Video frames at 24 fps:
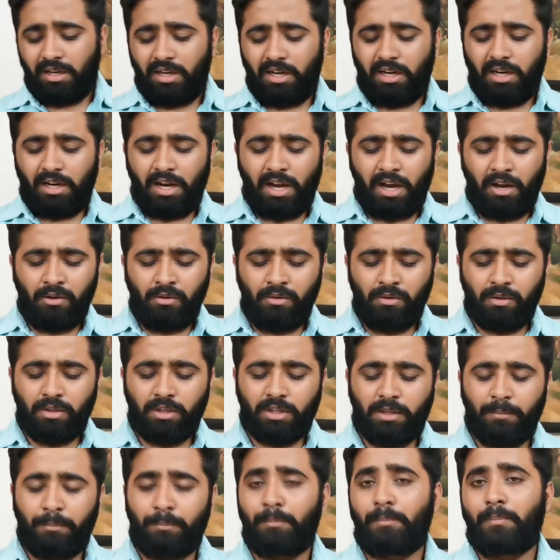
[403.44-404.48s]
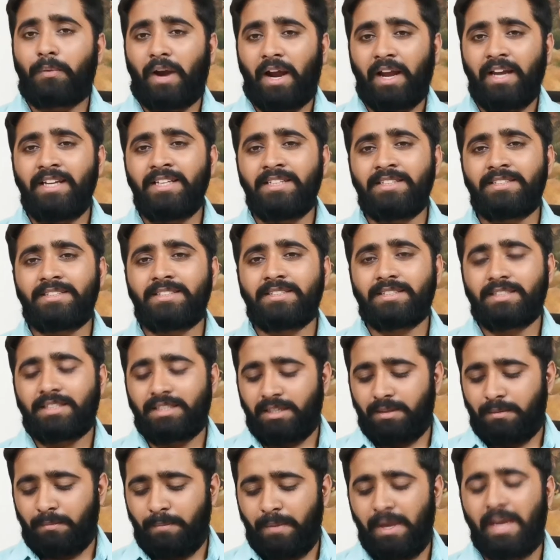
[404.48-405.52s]
Now, the price
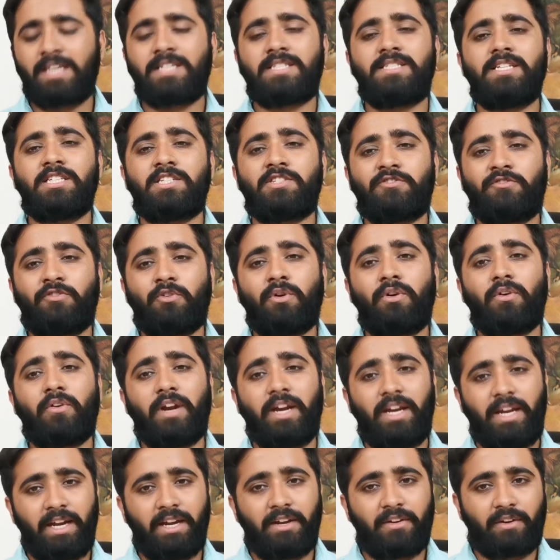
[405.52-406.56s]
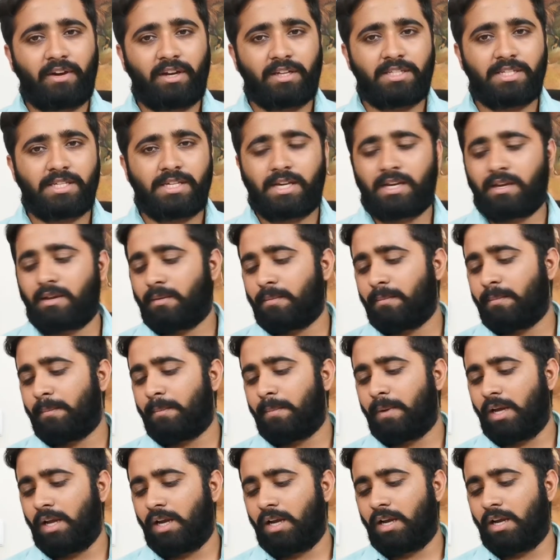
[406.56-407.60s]
makes this phone really interesting,
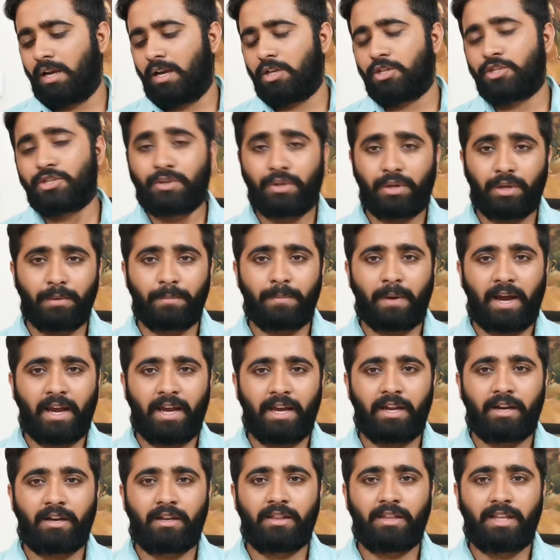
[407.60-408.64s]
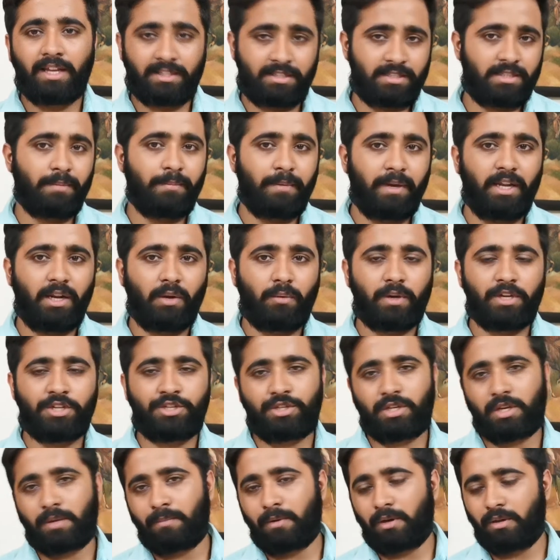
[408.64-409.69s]
but should you buy it? That's the main
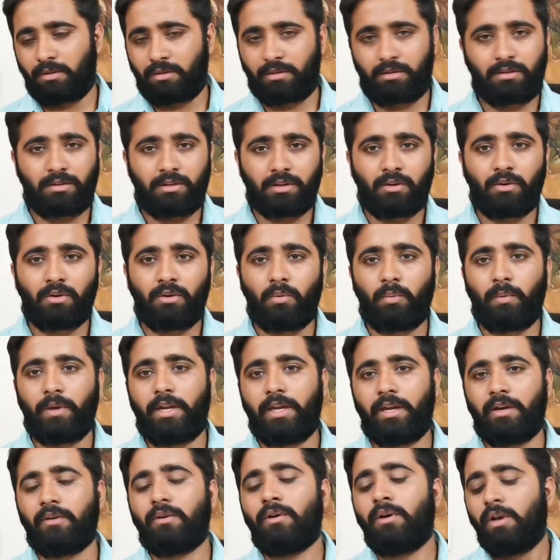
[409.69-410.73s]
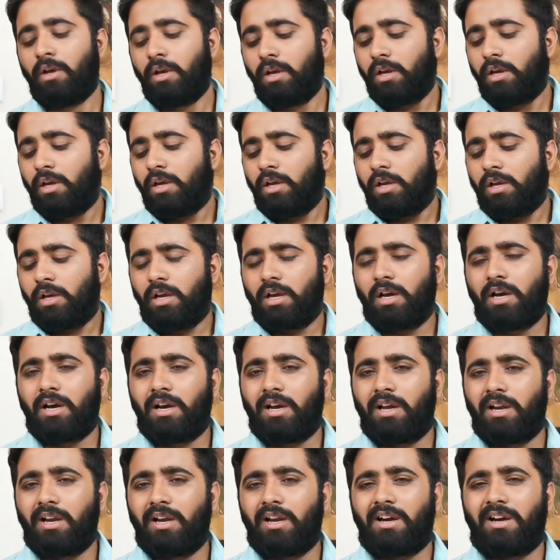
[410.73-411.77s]
question about the whole video.
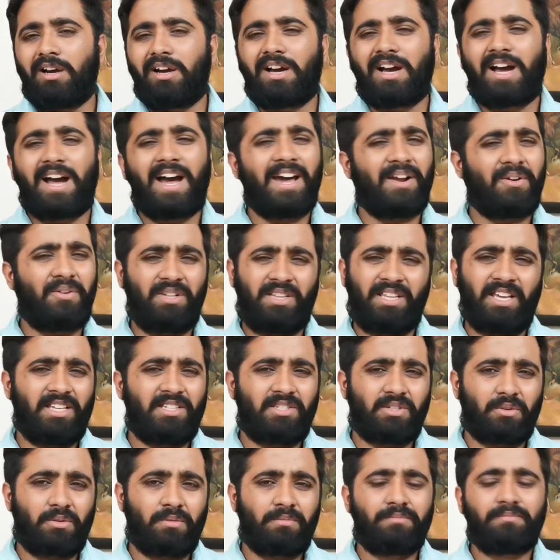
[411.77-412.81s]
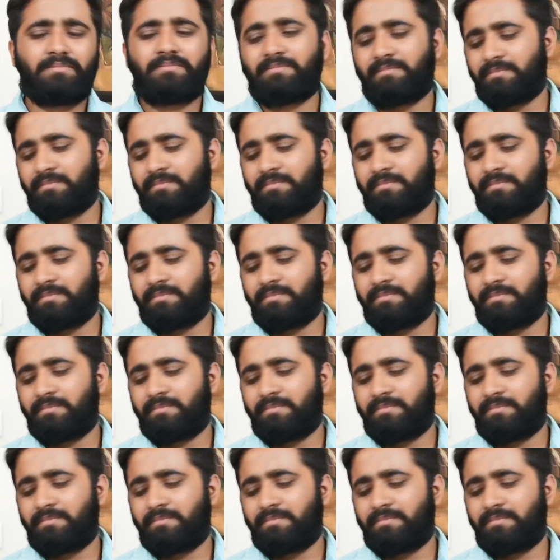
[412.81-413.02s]
I don't think so.